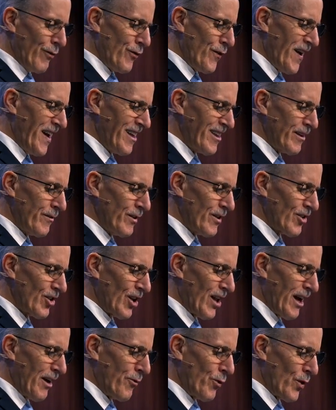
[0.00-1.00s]
a phase of
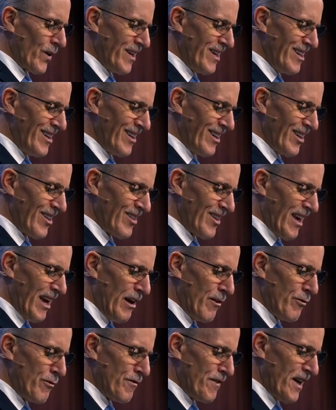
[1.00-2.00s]
his life where he is
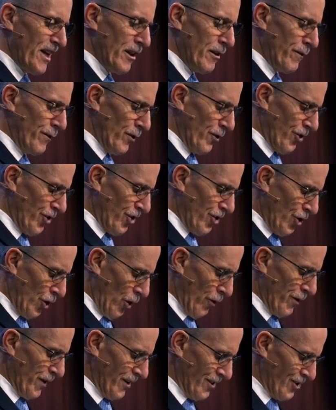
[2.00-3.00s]
a faithful
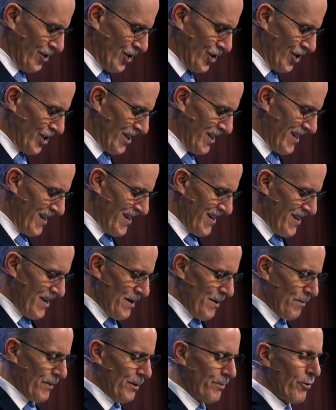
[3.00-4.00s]
servant.
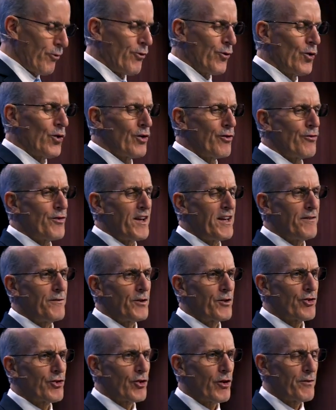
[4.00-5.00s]
But before the
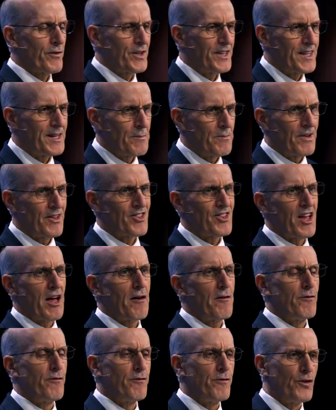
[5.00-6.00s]
faithful servant, he must
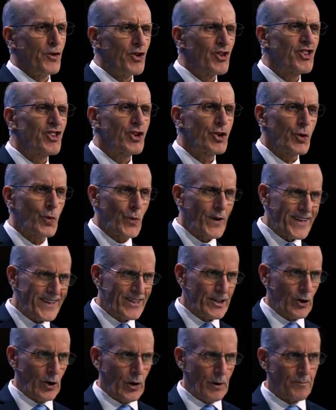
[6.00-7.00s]
have full
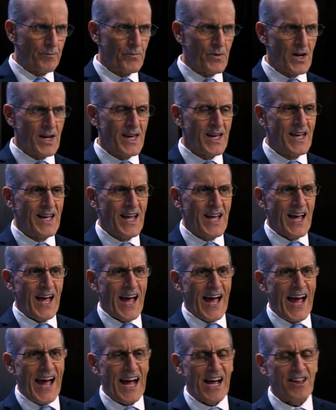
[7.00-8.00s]
surrender.
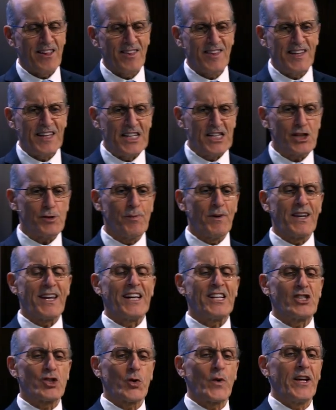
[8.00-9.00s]
As the
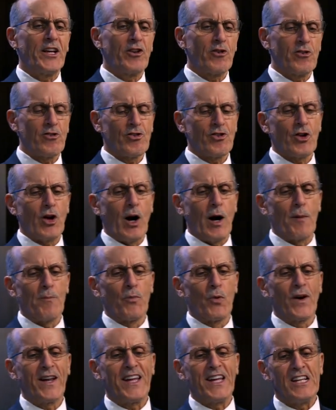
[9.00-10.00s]
Ishmaelite traders are
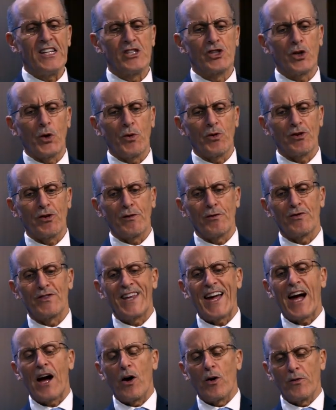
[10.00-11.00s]
bringing
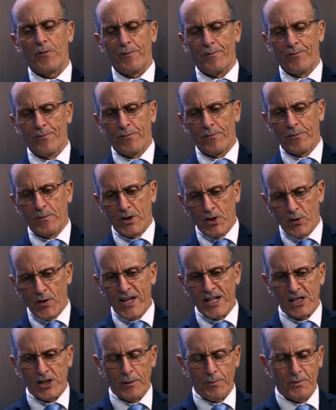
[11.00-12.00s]
Joseph down to
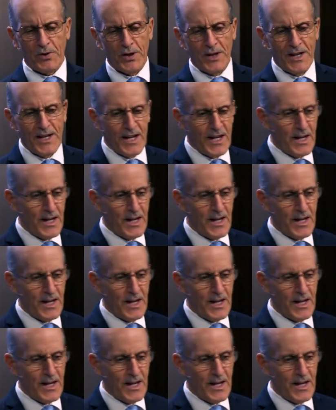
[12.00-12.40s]
Egypt